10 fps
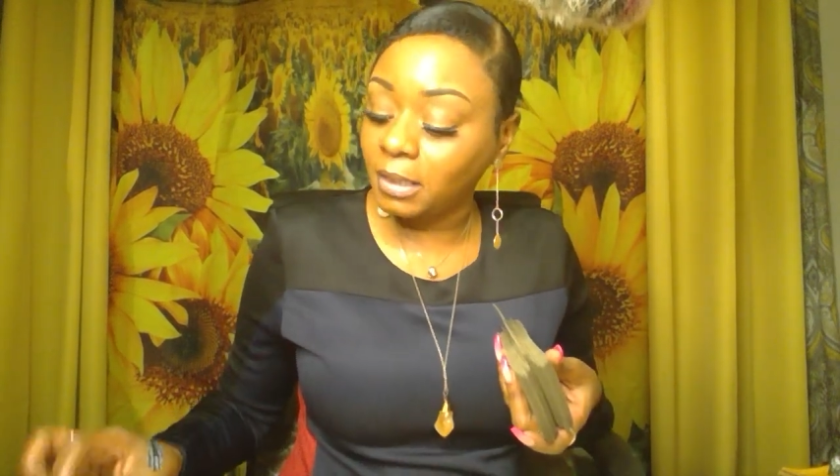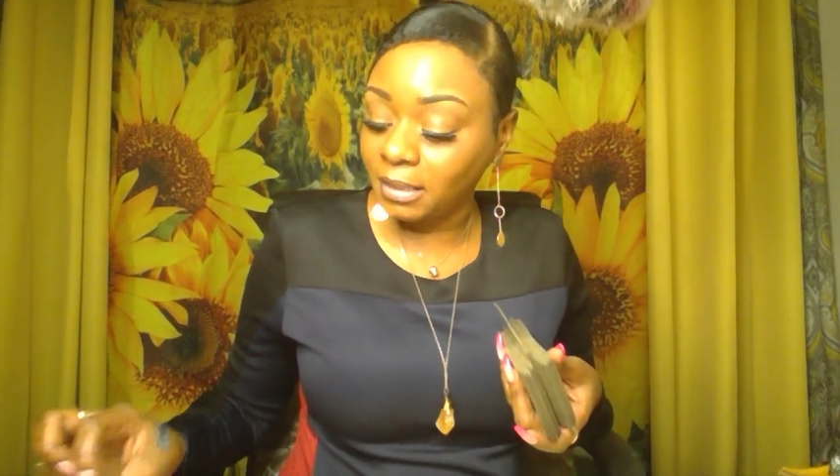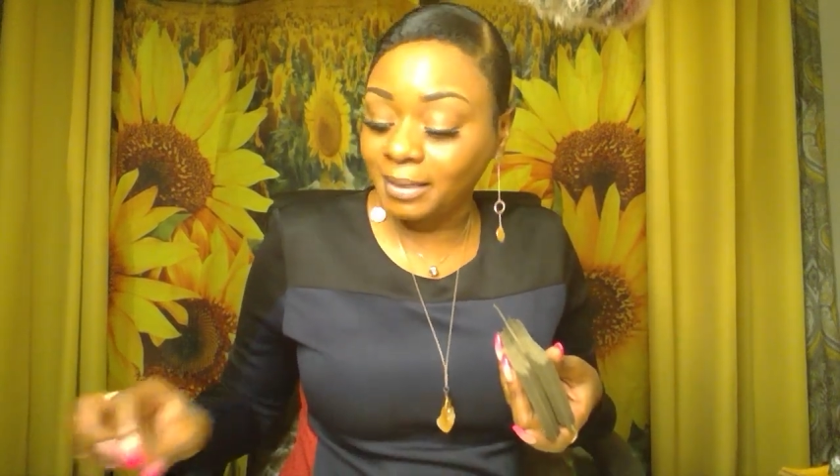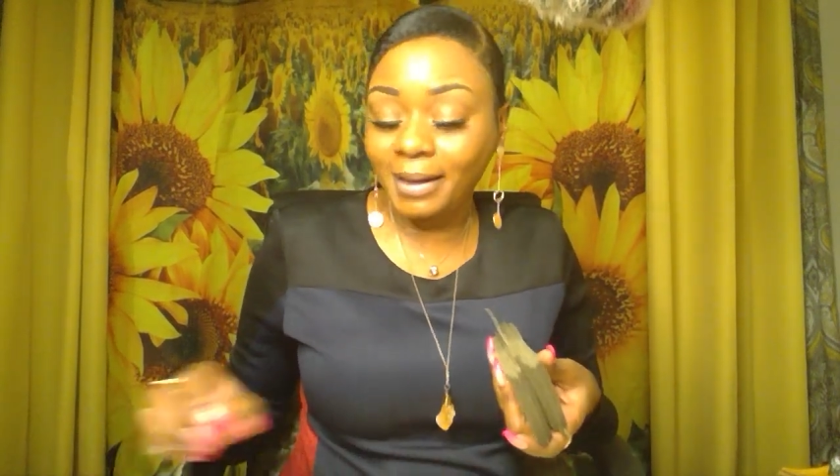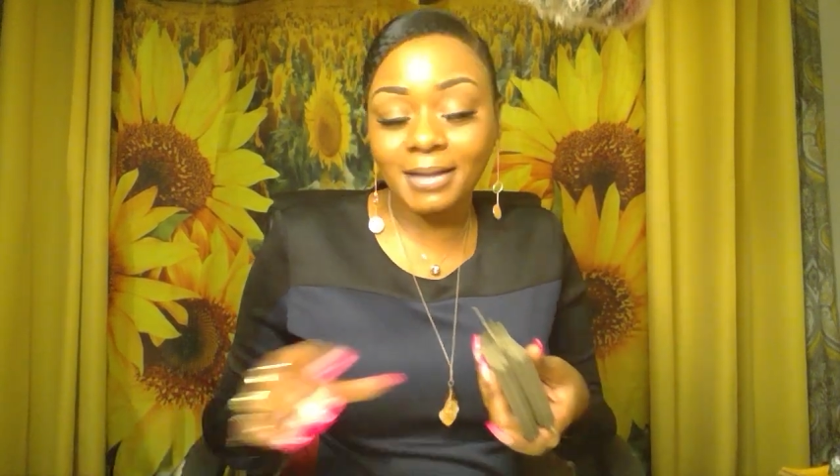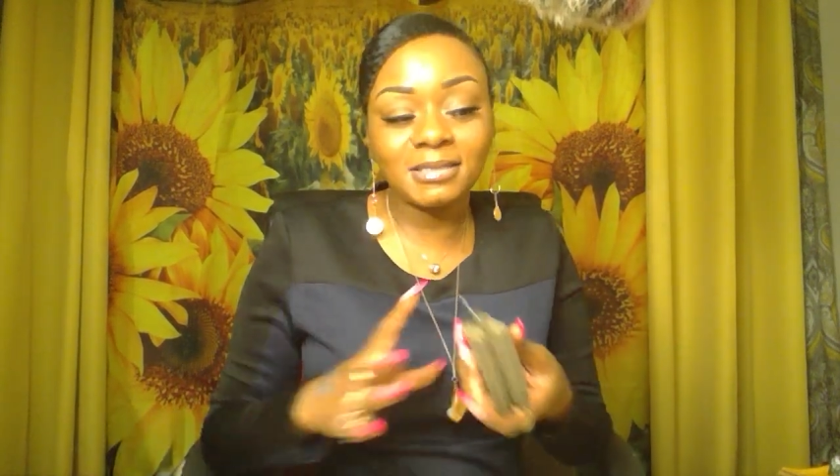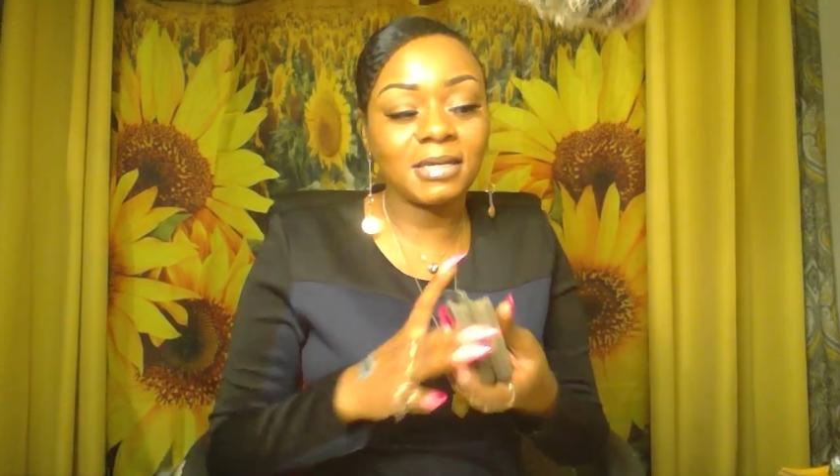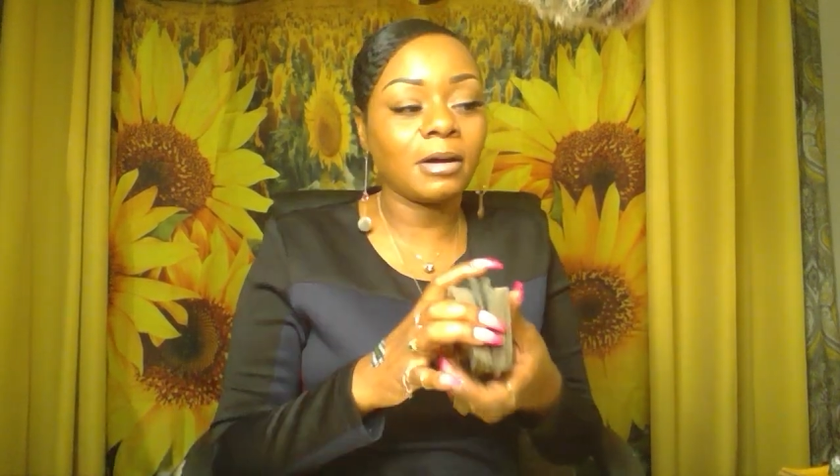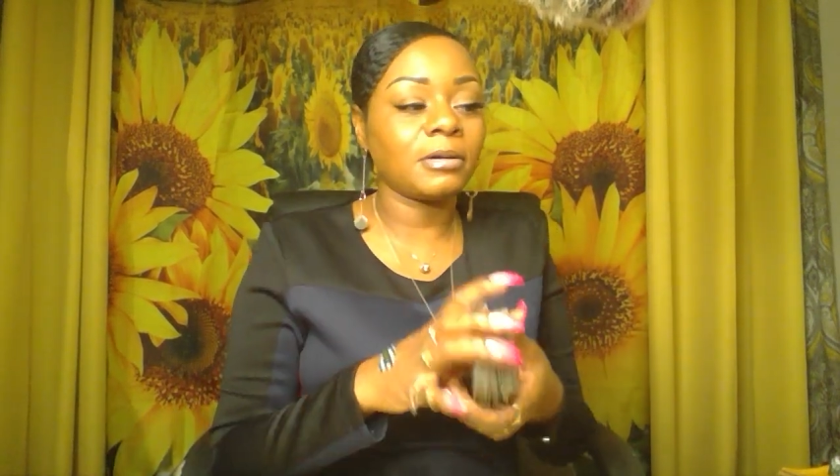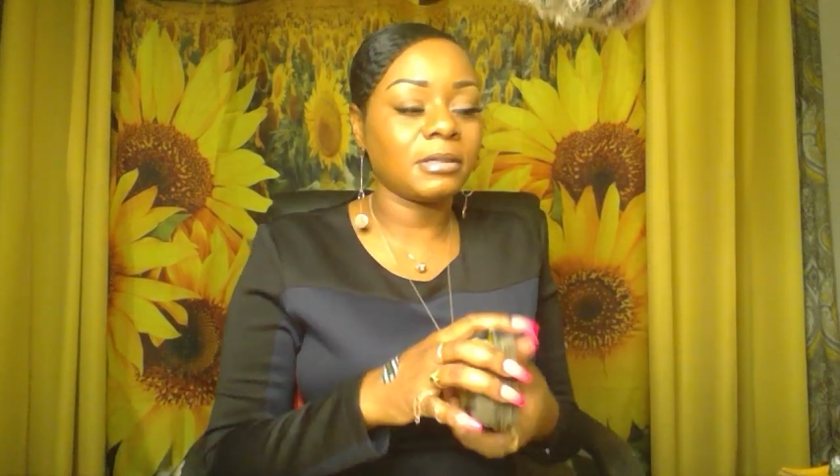That's how I
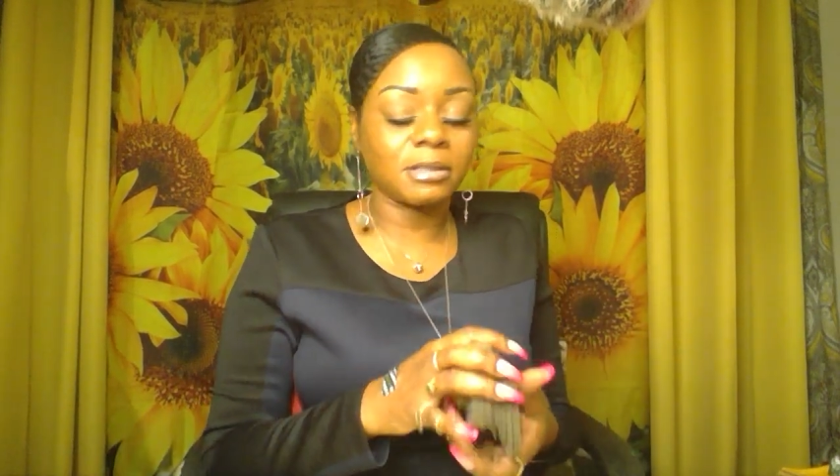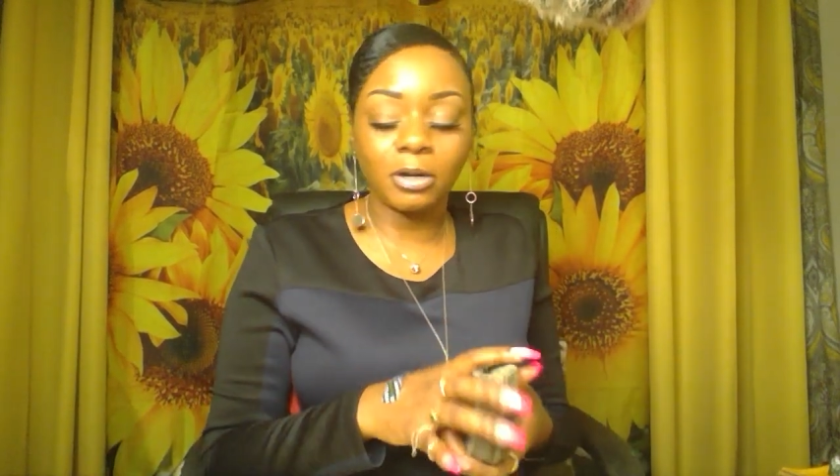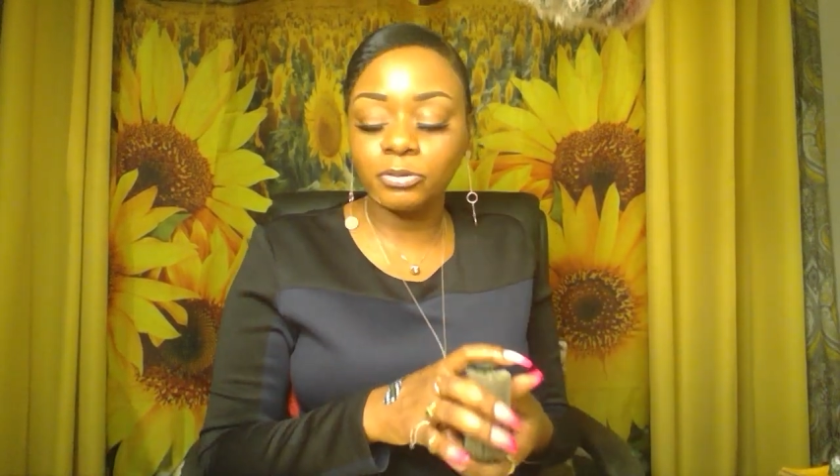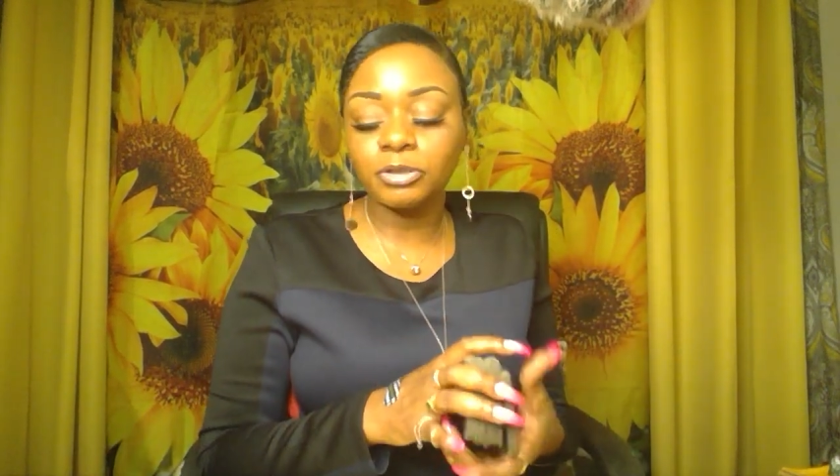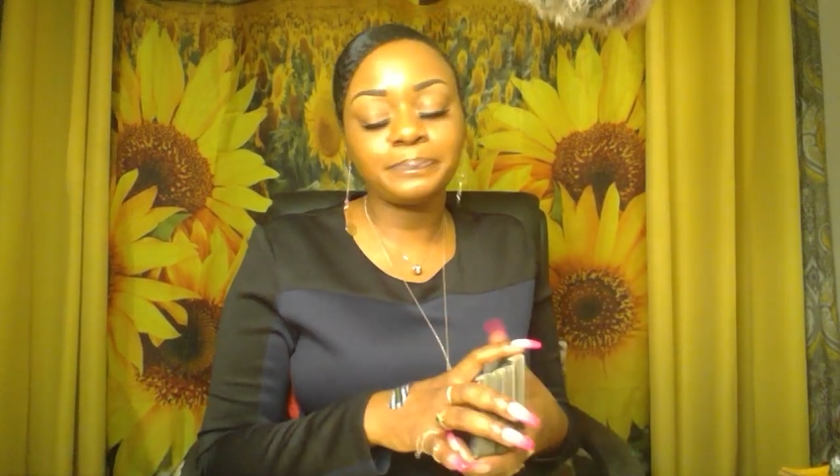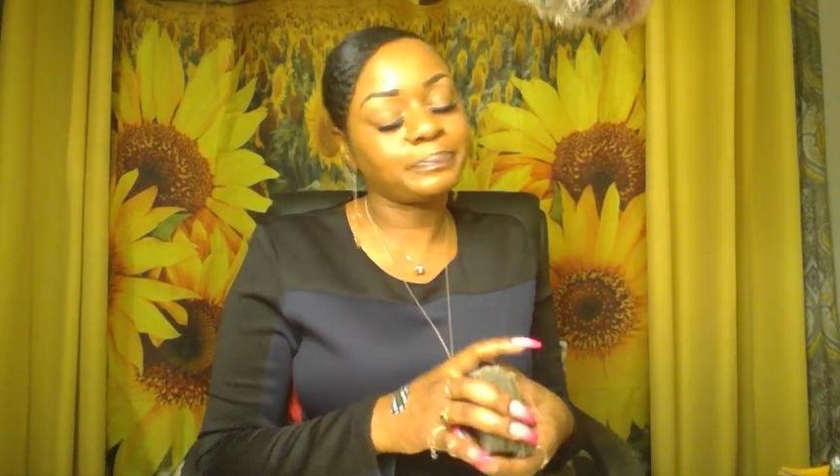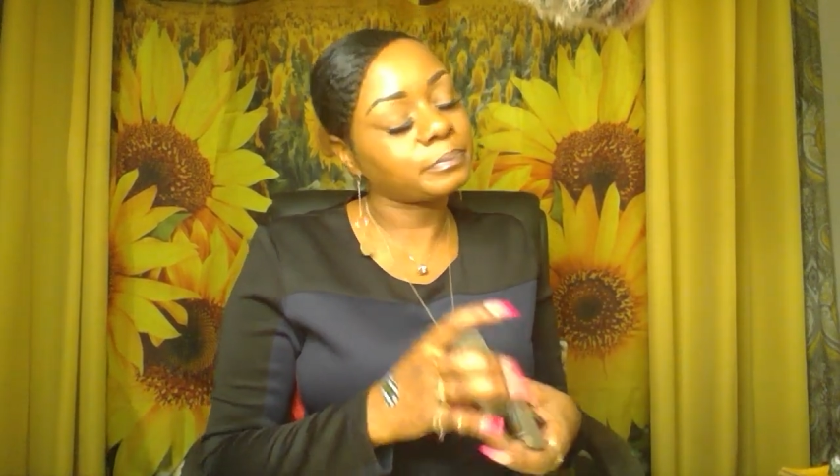sit on it. Told you.